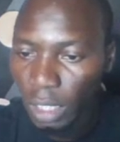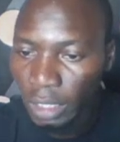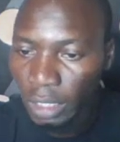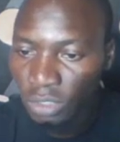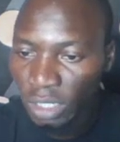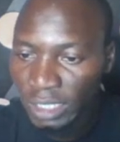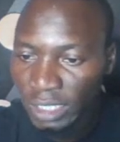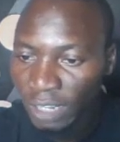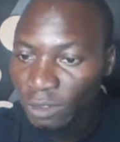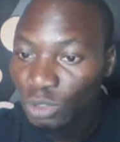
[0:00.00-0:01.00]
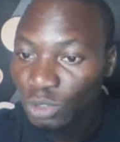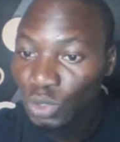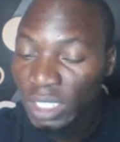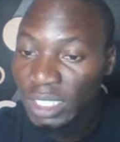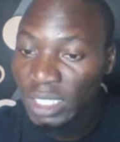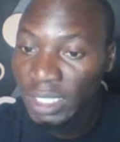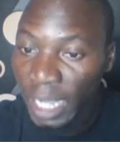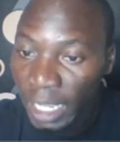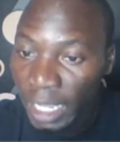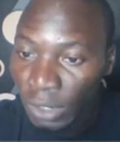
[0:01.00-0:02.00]
and this one is having
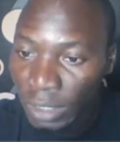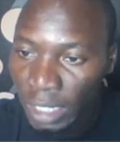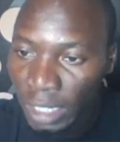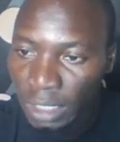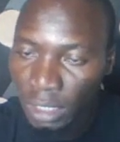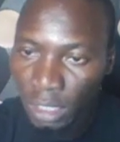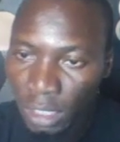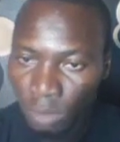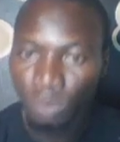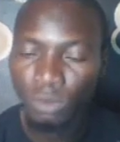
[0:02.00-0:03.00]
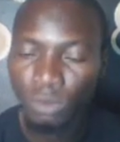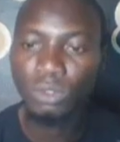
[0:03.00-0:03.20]
29 orders in queue.